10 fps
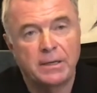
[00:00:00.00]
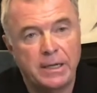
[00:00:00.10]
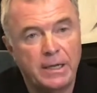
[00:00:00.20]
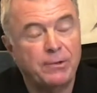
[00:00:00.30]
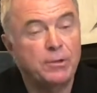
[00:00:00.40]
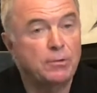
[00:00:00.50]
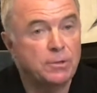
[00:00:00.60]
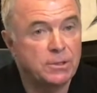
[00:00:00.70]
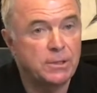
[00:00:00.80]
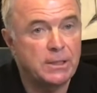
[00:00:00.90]
Now, if you
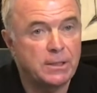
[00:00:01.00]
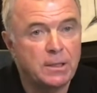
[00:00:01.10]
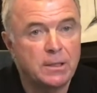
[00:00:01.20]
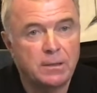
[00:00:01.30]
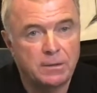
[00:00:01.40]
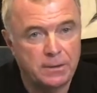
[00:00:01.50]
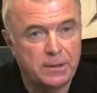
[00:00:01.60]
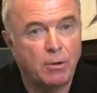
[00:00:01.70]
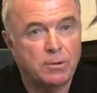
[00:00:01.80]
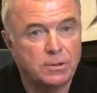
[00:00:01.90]
do see that
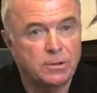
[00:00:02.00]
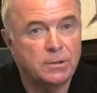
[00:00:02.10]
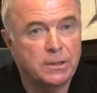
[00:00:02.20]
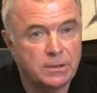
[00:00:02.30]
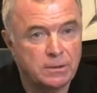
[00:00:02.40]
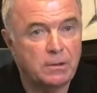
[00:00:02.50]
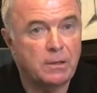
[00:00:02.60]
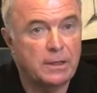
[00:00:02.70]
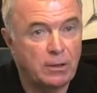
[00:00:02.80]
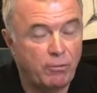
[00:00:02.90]
the auction
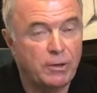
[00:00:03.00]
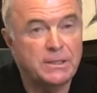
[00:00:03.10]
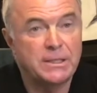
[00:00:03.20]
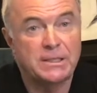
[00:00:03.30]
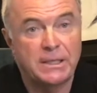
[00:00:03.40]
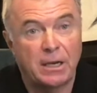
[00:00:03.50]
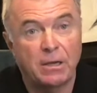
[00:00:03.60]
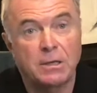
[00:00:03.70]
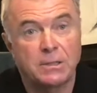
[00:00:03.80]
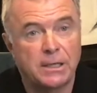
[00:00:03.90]
is increasing, it's getting
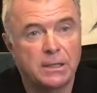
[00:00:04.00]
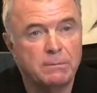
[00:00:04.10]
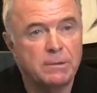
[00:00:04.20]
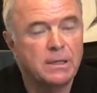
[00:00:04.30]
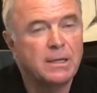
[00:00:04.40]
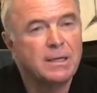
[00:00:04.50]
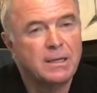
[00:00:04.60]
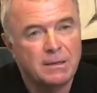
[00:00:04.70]
close to your limit,